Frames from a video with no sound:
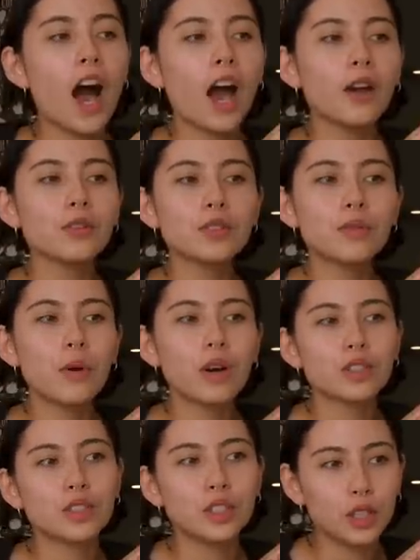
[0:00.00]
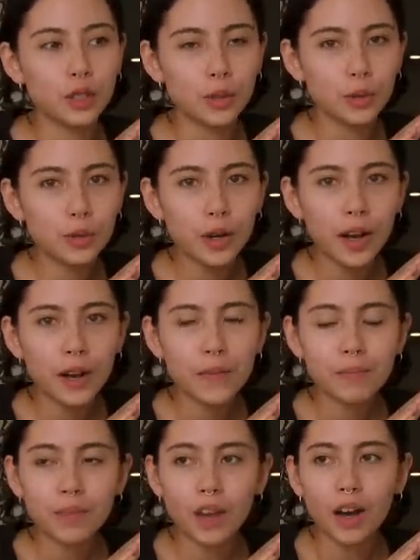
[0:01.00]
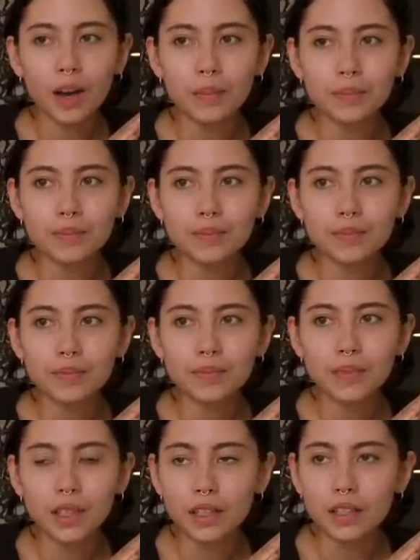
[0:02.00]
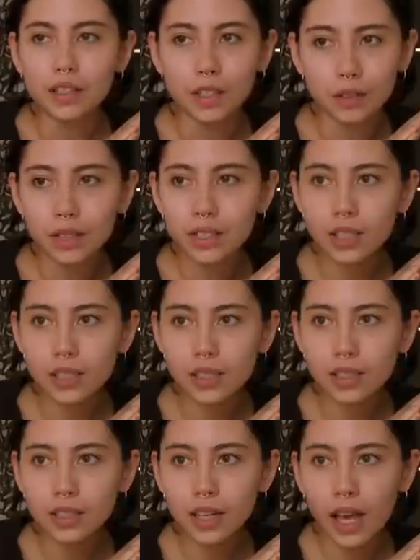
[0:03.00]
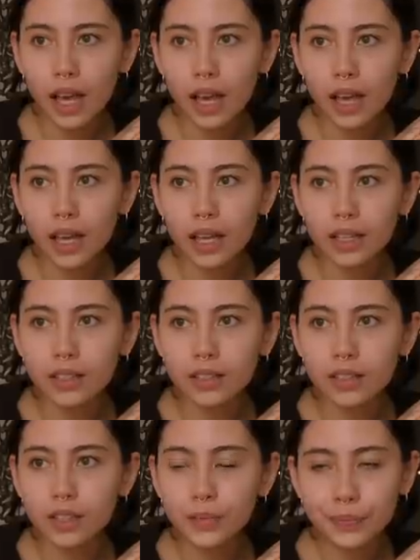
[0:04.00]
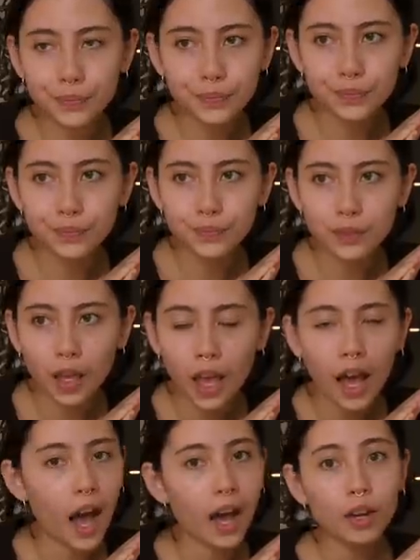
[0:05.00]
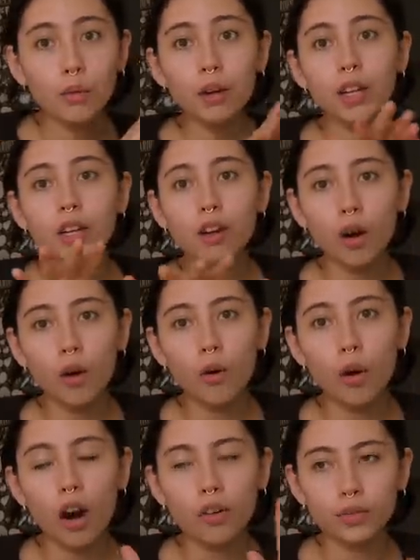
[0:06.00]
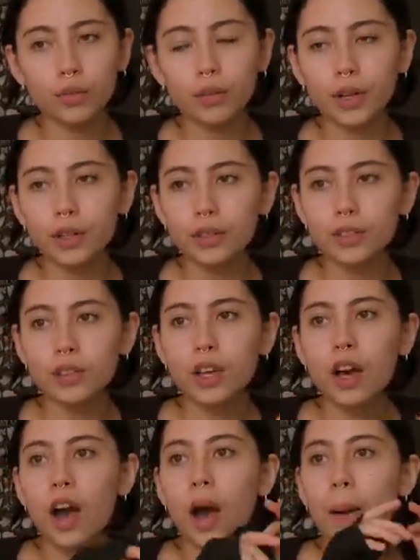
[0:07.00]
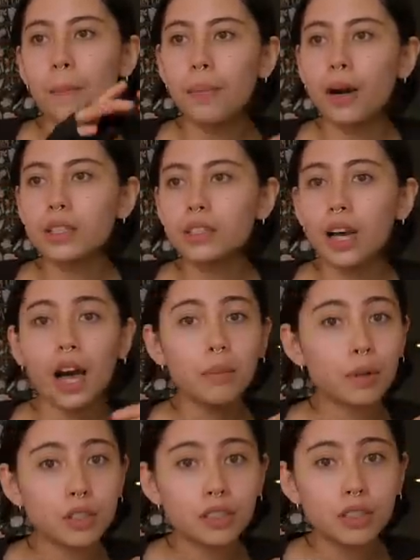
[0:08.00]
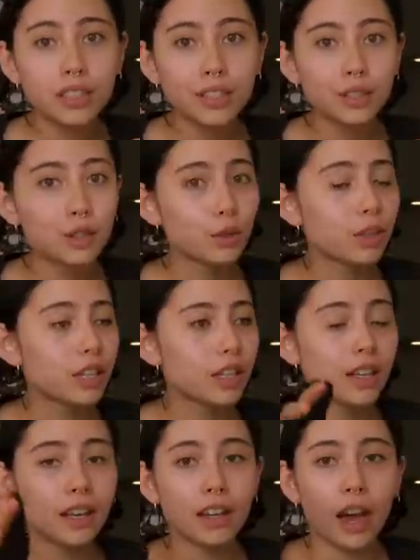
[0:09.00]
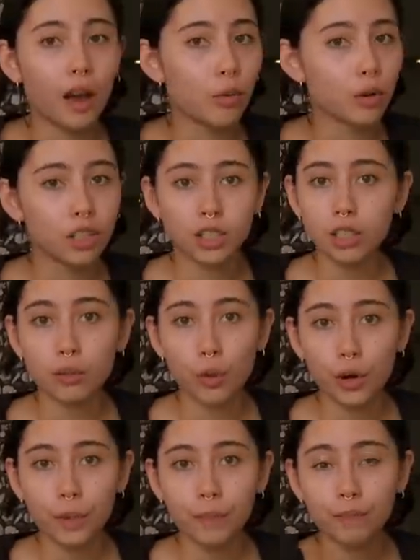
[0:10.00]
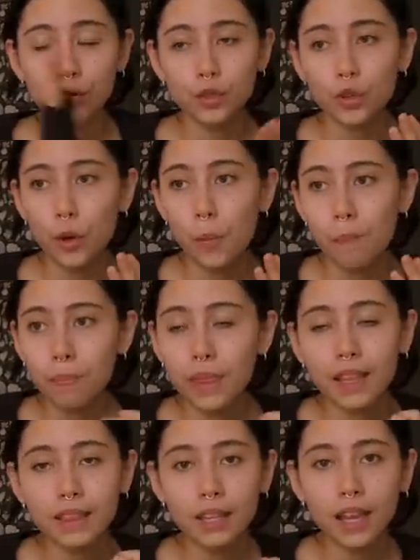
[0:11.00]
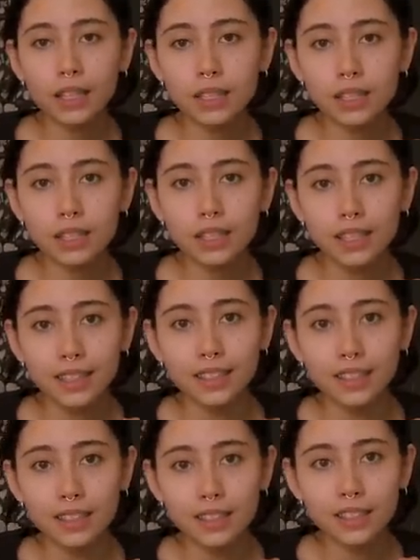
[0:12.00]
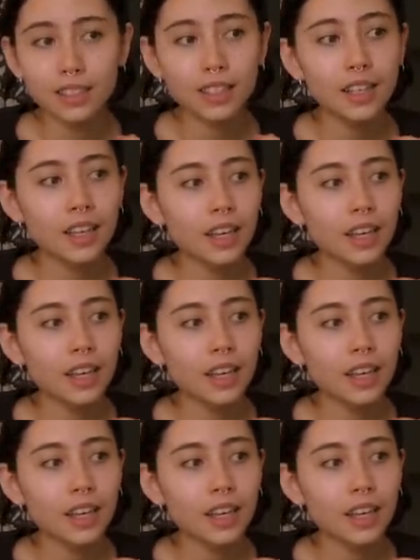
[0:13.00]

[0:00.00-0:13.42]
I also watched You, um, the newest season, and I don't want to go off the rails but I personally enjoyed it and I want to see more. So that is